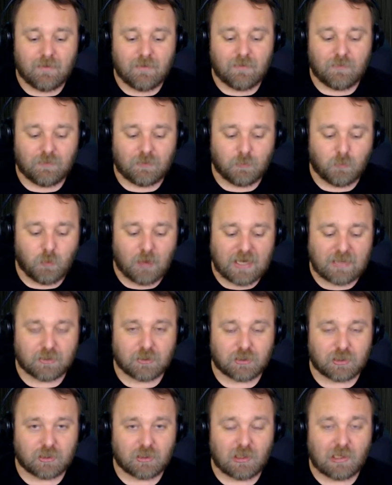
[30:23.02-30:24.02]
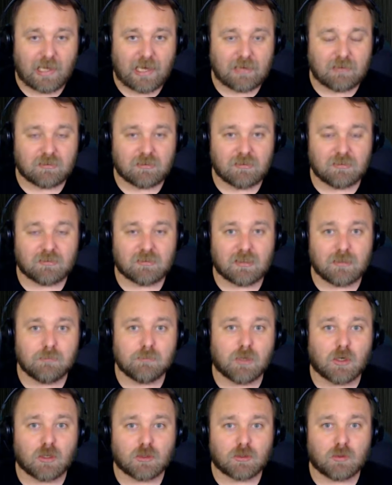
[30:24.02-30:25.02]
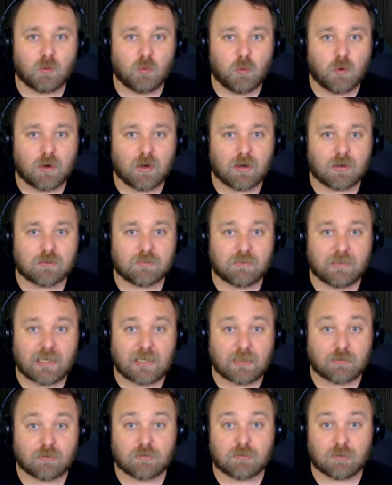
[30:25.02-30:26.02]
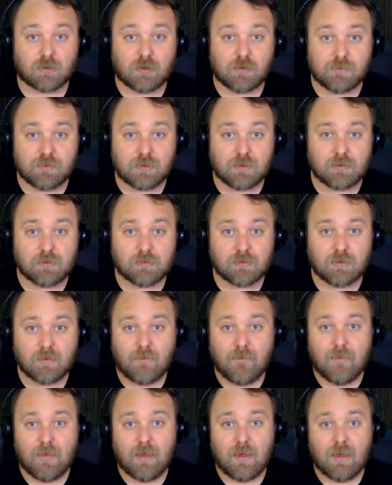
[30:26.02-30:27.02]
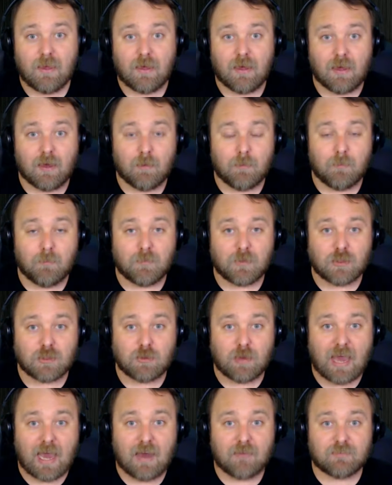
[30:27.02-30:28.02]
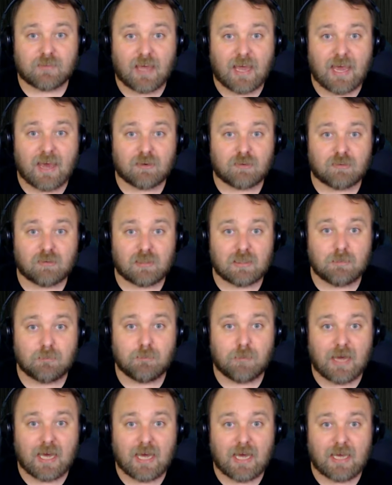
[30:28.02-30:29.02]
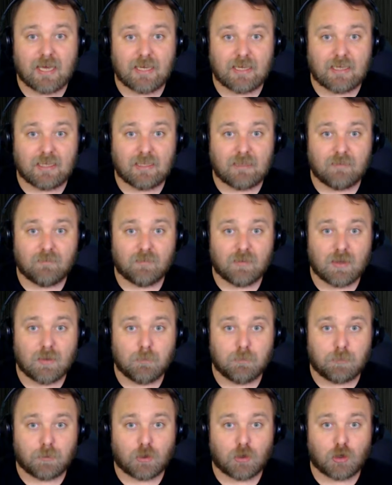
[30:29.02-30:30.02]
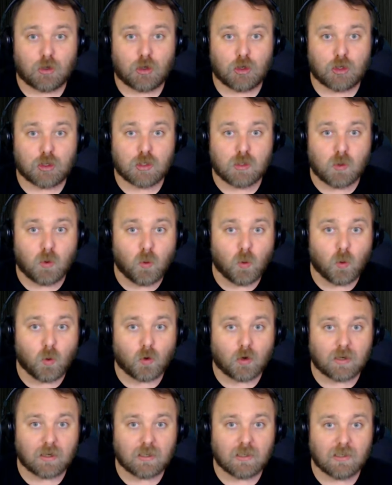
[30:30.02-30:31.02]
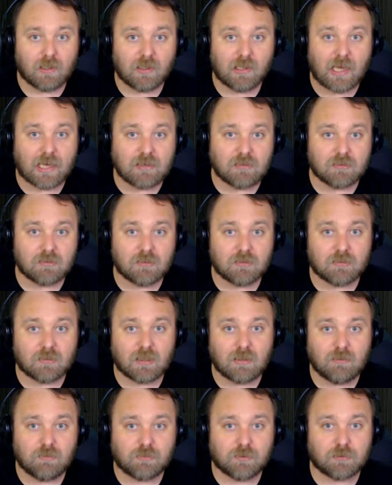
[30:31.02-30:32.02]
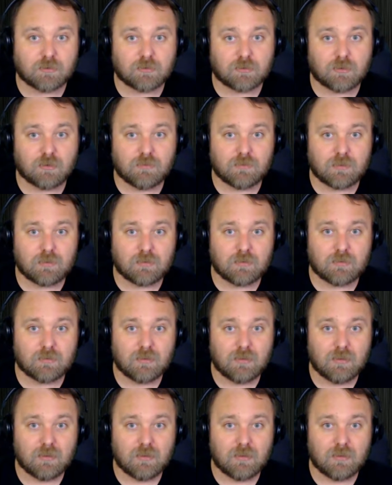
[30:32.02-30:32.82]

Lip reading: the way that their licensing model works for like servers, you have to actually buy per core licensing for servers,